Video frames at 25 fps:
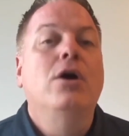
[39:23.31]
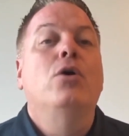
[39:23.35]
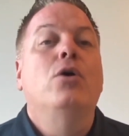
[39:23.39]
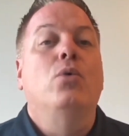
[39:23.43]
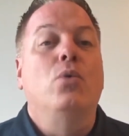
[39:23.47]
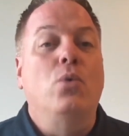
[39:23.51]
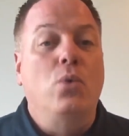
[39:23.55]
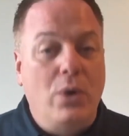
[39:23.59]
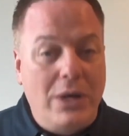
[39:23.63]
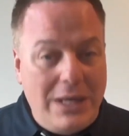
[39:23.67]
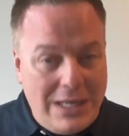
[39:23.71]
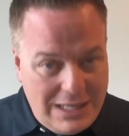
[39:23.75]

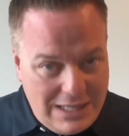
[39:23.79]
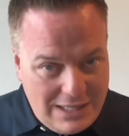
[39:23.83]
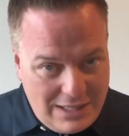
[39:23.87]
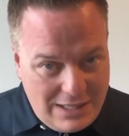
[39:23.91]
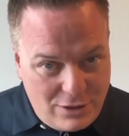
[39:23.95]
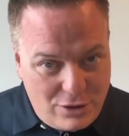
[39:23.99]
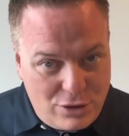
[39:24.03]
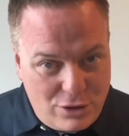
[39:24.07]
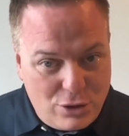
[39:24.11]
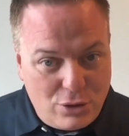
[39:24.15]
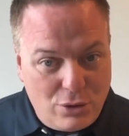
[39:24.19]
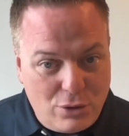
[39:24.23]
We
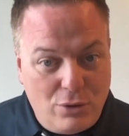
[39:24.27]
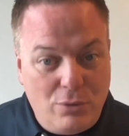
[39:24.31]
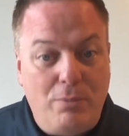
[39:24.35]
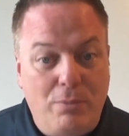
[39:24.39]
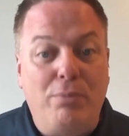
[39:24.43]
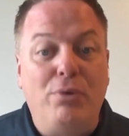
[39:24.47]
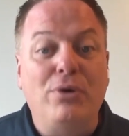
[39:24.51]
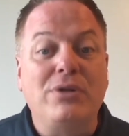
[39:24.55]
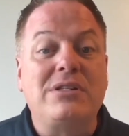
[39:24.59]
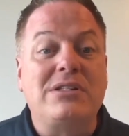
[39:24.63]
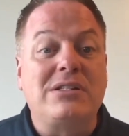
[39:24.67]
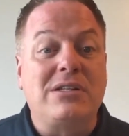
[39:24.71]
need to
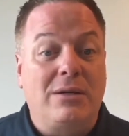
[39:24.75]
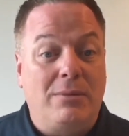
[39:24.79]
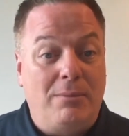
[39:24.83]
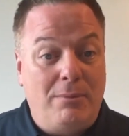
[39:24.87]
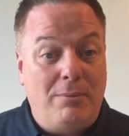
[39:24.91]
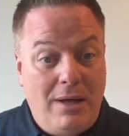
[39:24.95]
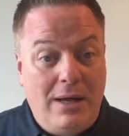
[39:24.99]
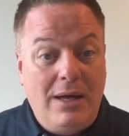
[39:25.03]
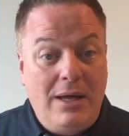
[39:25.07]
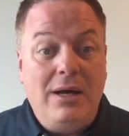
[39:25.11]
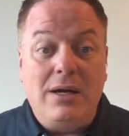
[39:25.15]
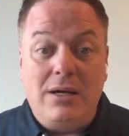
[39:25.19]
put
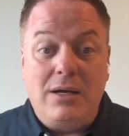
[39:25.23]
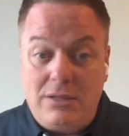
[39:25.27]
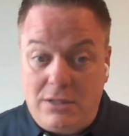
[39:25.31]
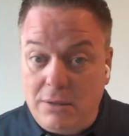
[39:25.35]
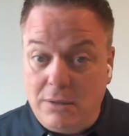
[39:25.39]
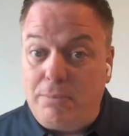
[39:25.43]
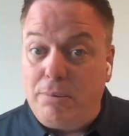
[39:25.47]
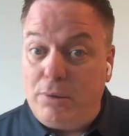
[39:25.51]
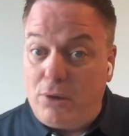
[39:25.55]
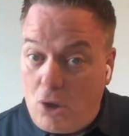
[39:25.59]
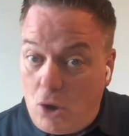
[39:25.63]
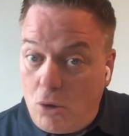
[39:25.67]
some
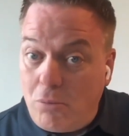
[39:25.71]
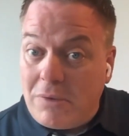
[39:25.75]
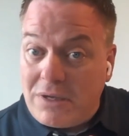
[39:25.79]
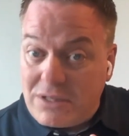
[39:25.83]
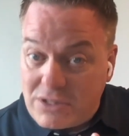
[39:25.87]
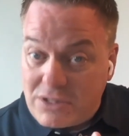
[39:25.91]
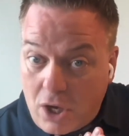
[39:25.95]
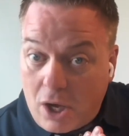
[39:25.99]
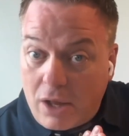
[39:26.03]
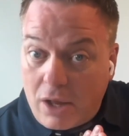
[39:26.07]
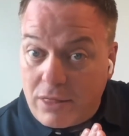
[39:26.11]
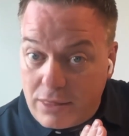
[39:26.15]

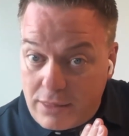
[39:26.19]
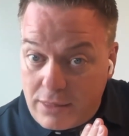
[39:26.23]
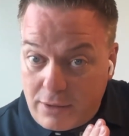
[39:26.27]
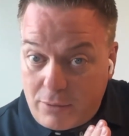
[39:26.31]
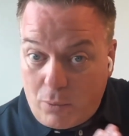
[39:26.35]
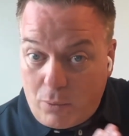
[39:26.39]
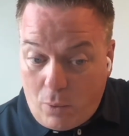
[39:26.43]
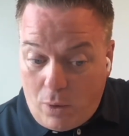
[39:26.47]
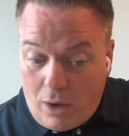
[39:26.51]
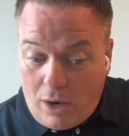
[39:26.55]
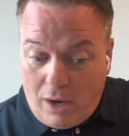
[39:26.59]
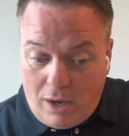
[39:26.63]
diplomas on the
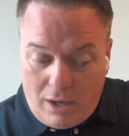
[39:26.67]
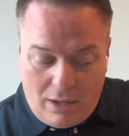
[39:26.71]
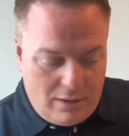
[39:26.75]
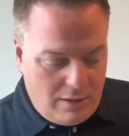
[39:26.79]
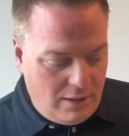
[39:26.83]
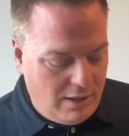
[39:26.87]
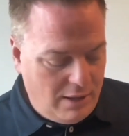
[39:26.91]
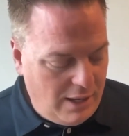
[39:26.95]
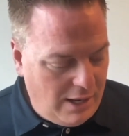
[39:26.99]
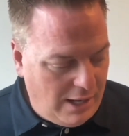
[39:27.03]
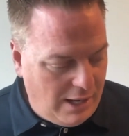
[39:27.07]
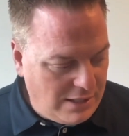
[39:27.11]

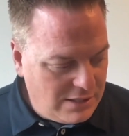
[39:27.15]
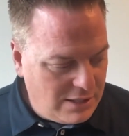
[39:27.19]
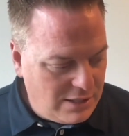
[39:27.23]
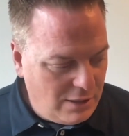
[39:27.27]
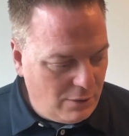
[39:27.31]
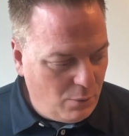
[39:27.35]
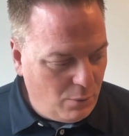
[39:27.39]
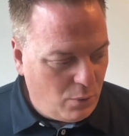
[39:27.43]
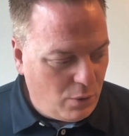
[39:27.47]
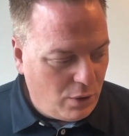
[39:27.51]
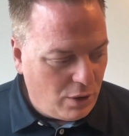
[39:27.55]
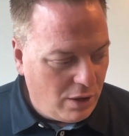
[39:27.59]
wall, as
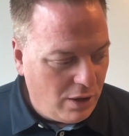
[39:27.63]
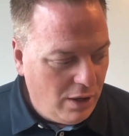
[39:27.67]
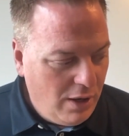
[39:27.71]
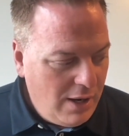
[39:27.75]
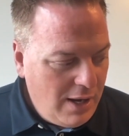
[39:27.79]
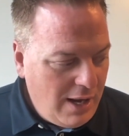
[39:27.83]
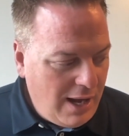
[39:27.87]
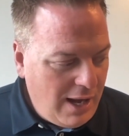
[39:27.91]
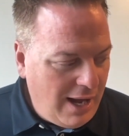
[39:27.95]
it were,